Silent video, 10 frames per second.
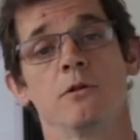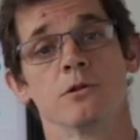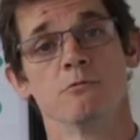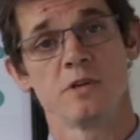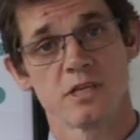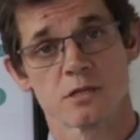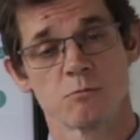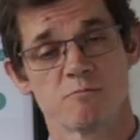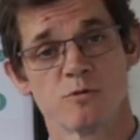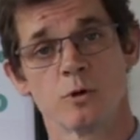The reason
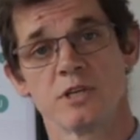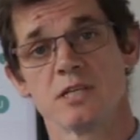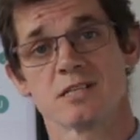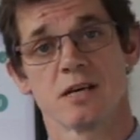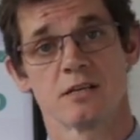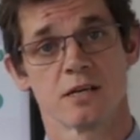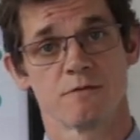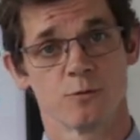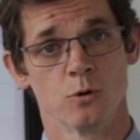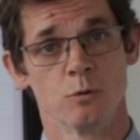we brought the inset
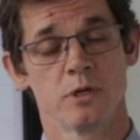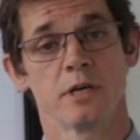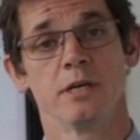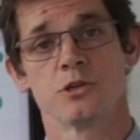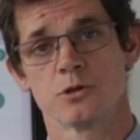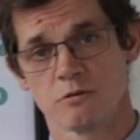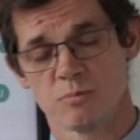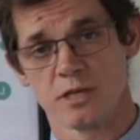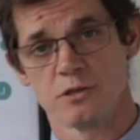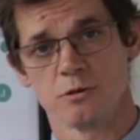day forward, it should have
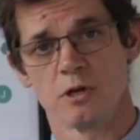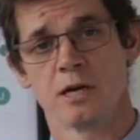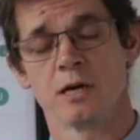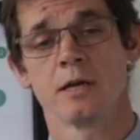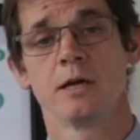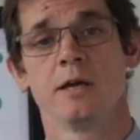been in July,